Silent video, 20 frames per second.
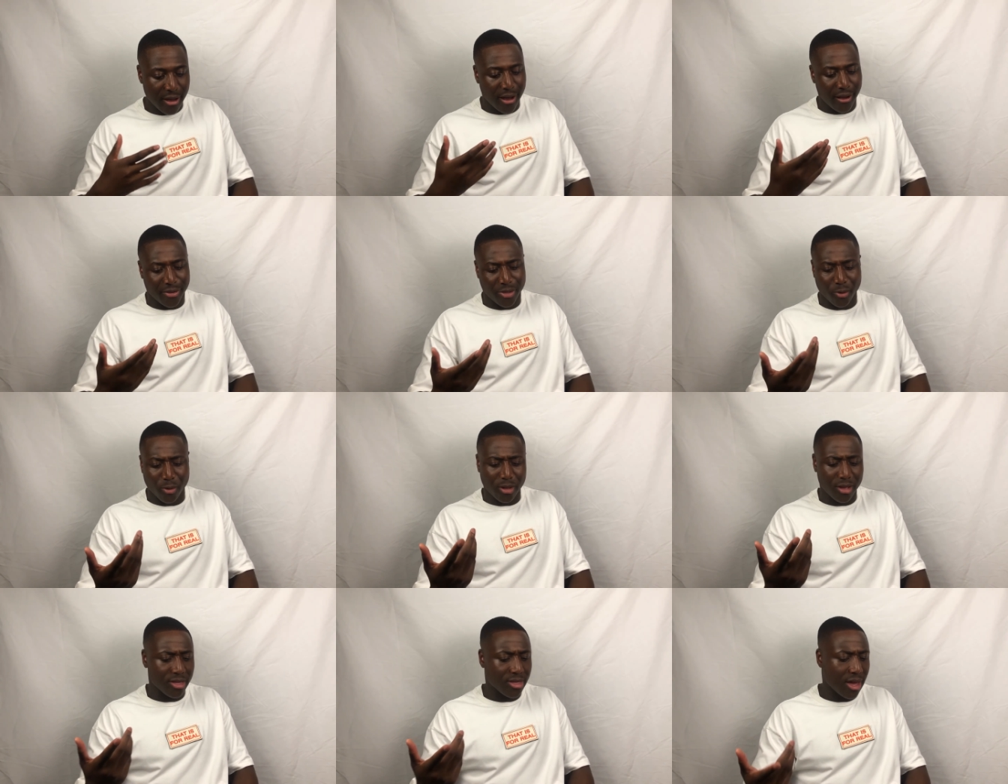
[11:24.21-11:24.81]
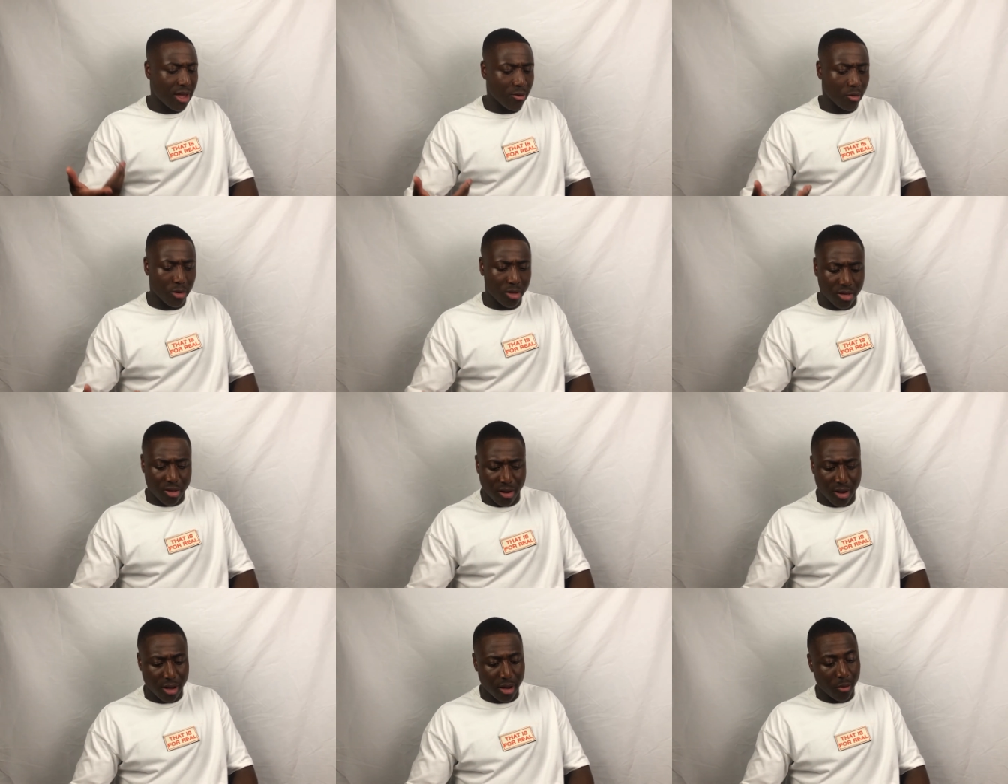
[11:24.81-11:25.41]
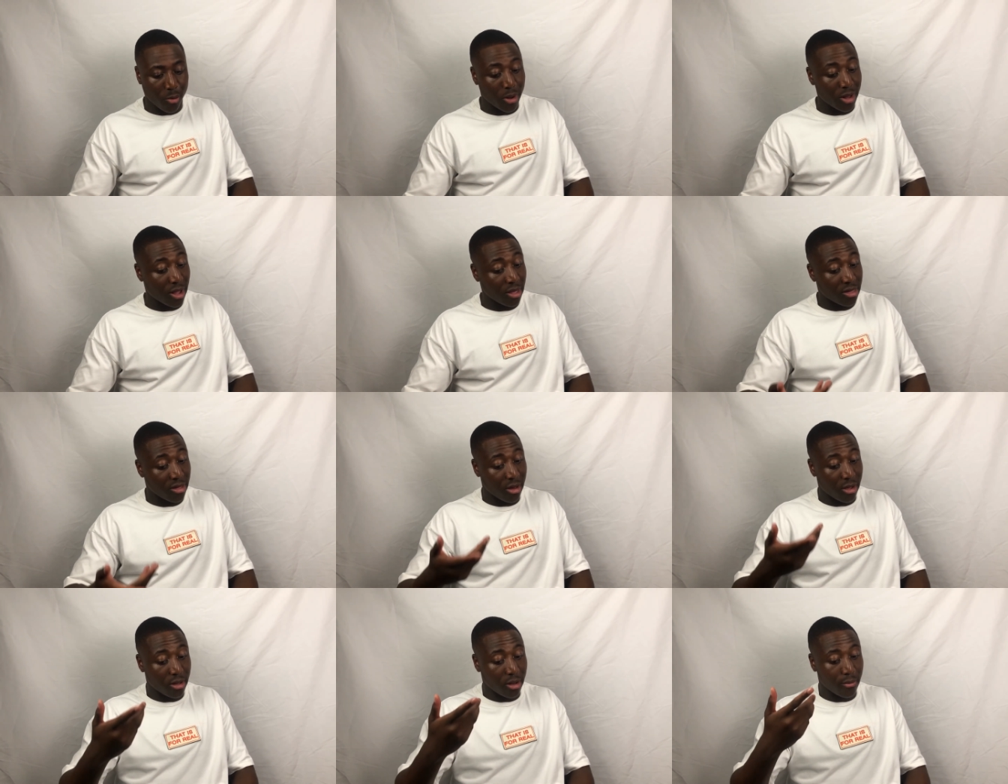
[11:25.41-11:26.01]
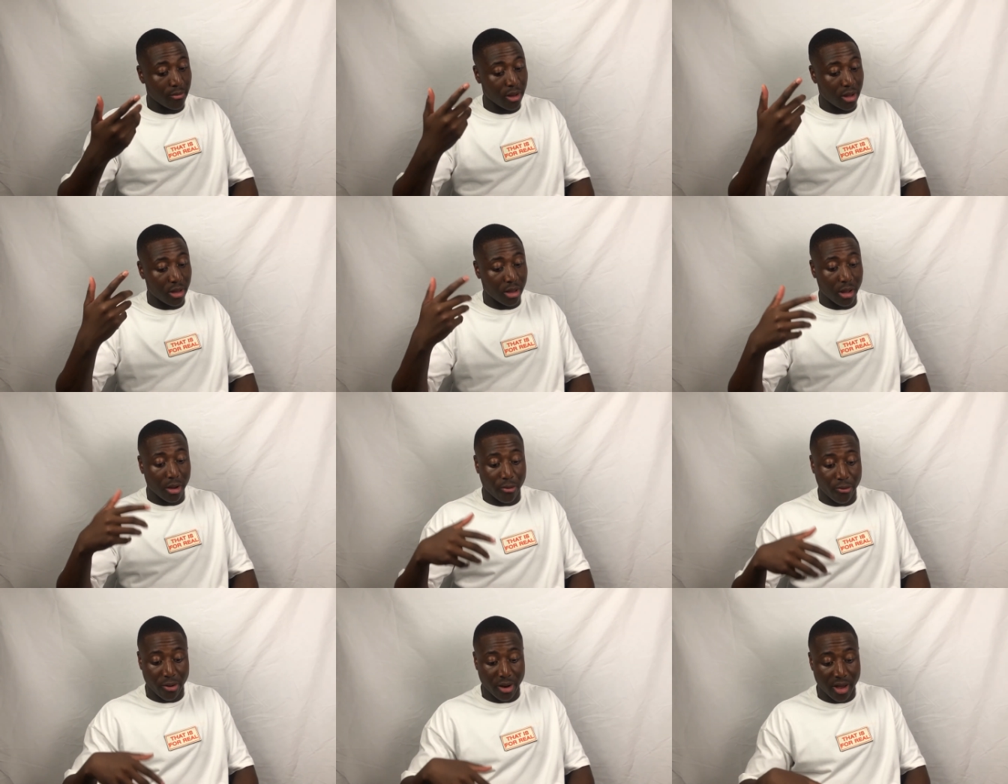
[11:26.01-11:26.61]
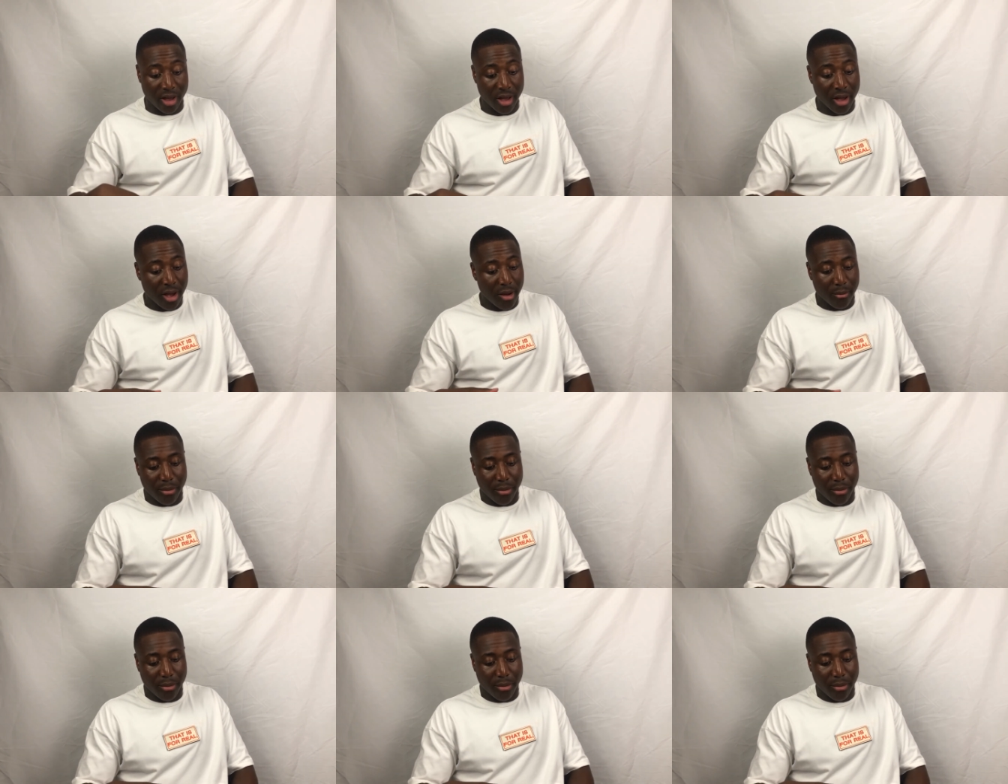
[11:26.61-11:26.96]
I thought the tide would turn when I turned up the degree,